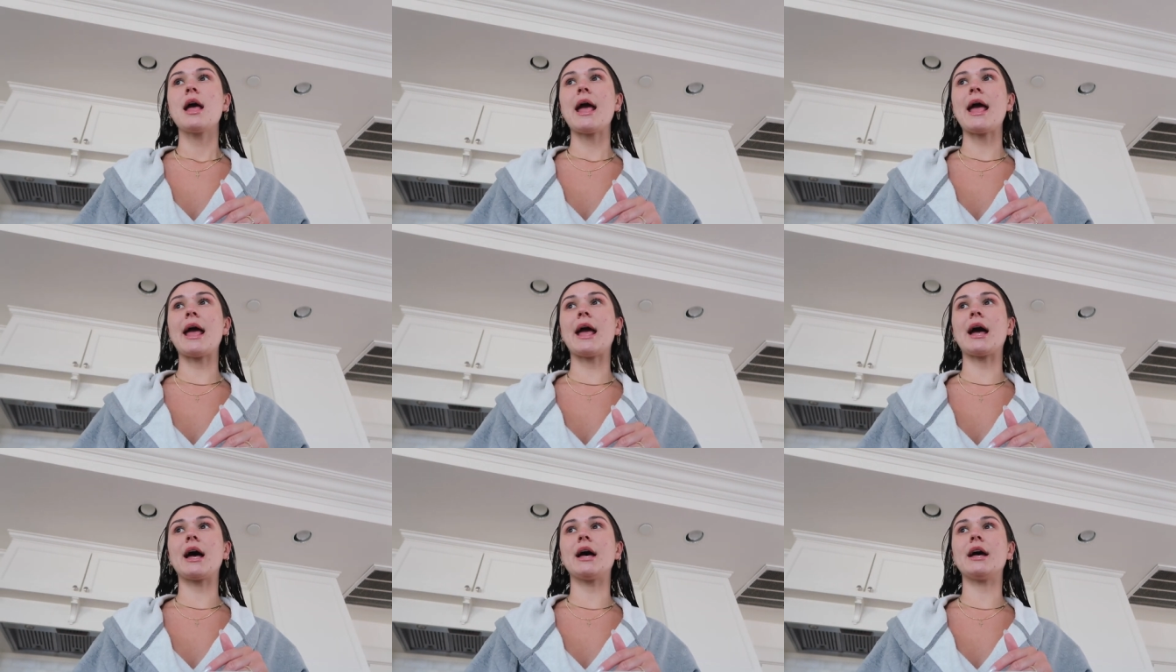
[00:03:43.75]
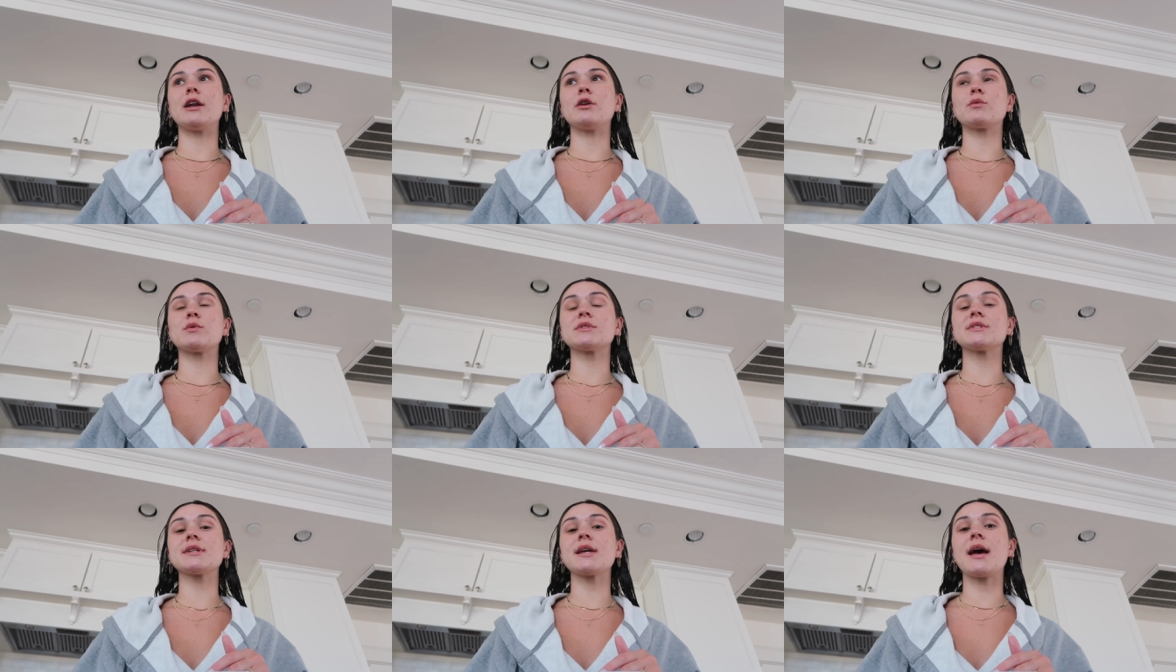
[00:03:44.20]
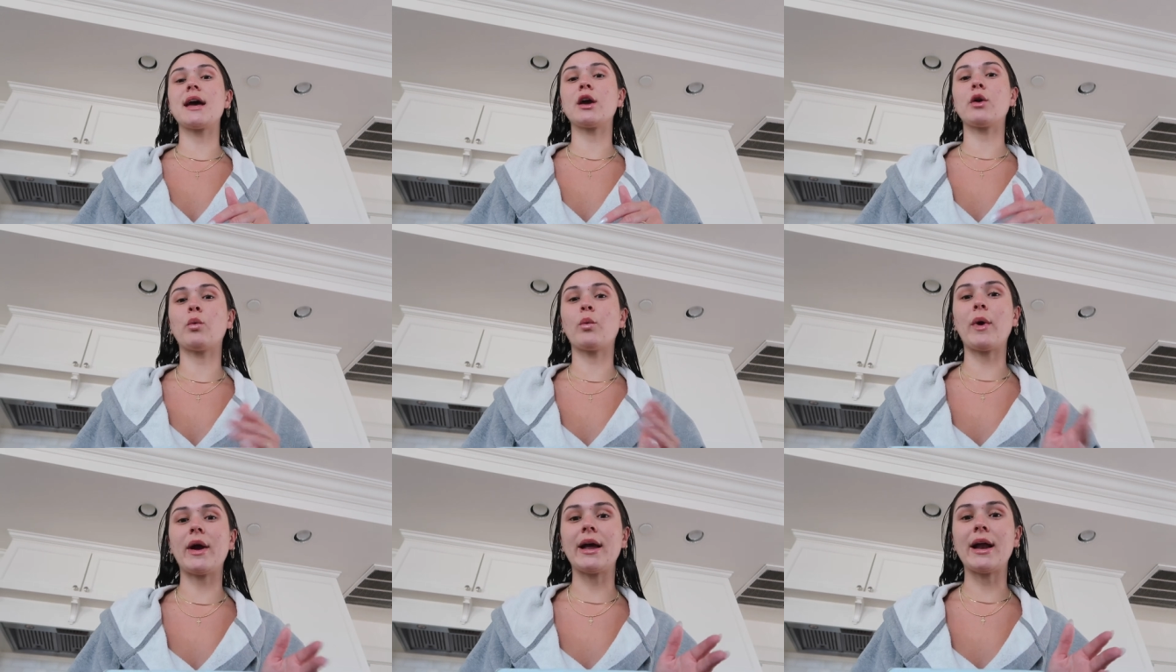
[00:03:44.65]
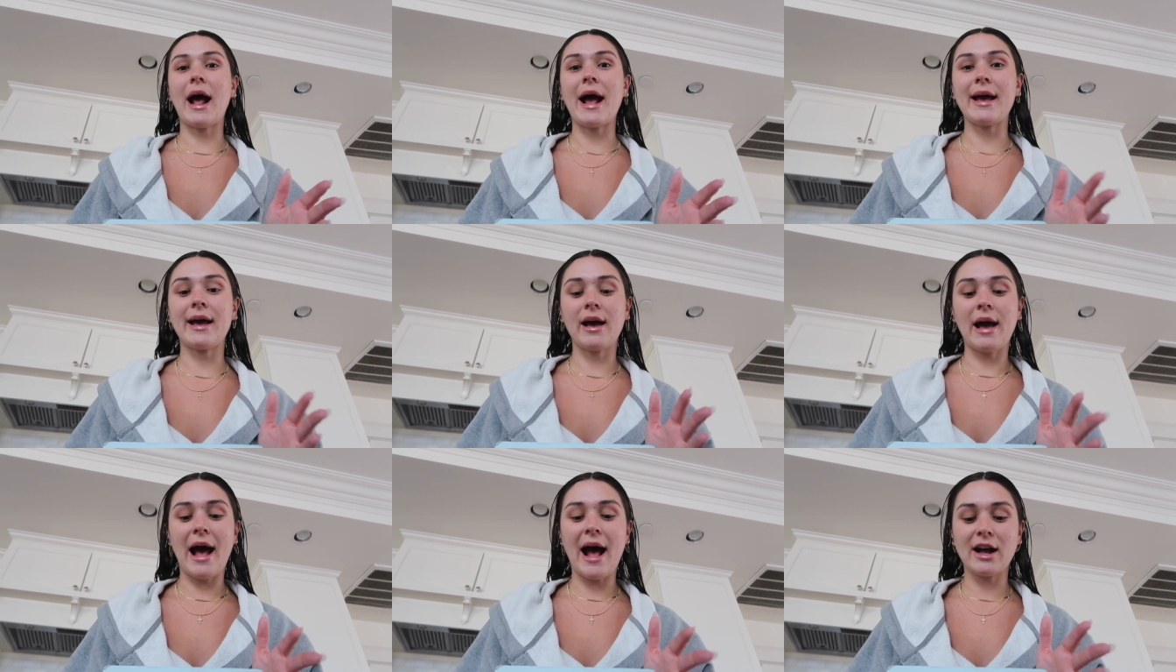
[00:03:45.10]
and was like, wait,
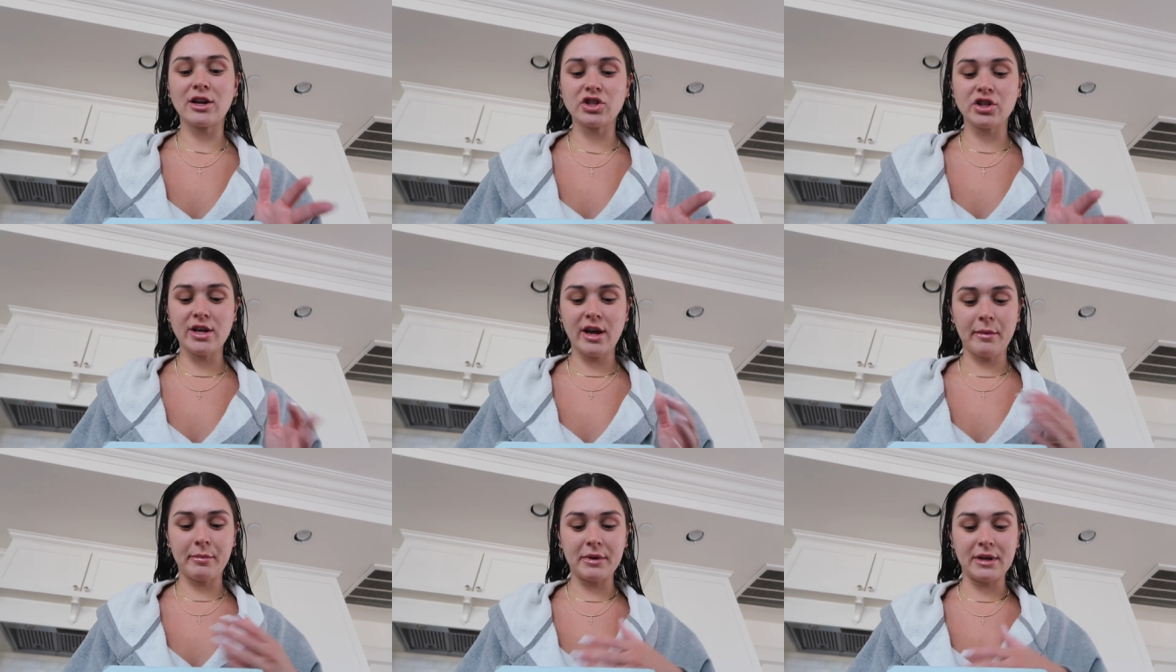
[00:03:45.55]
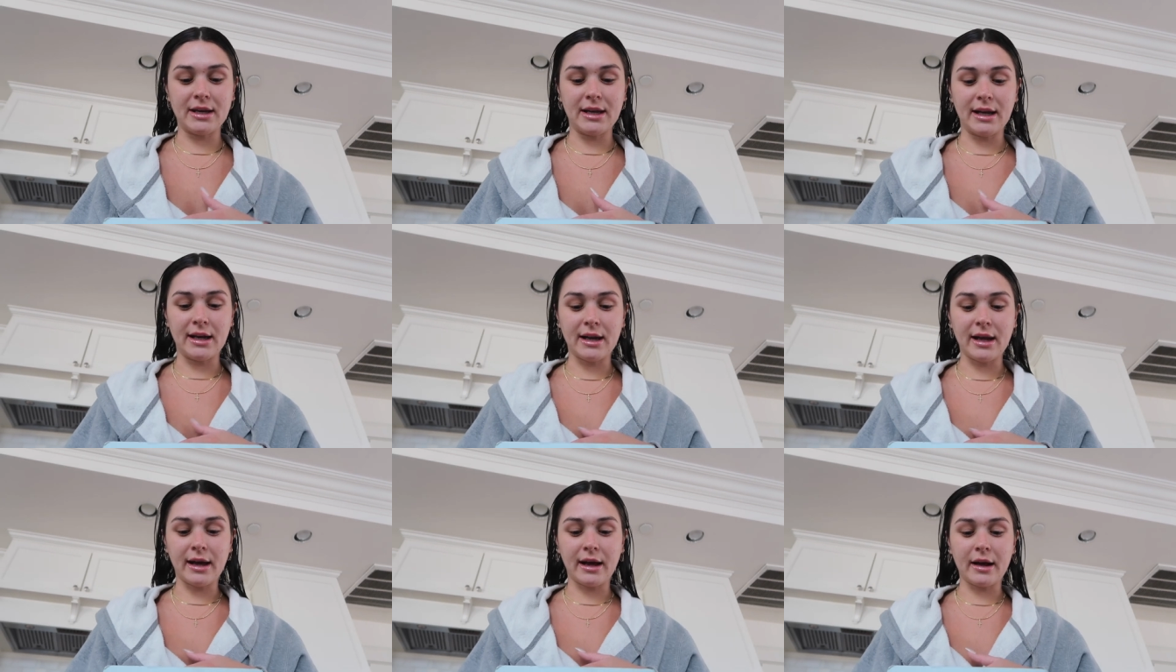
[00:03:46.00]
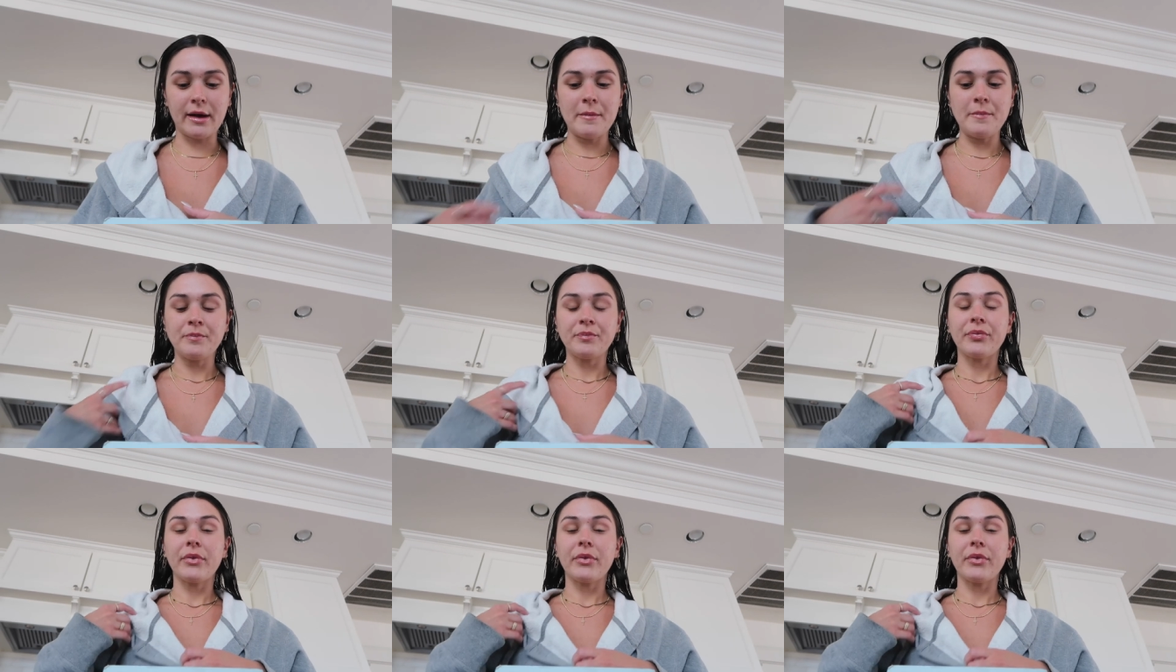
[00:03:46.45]
I actually have been needing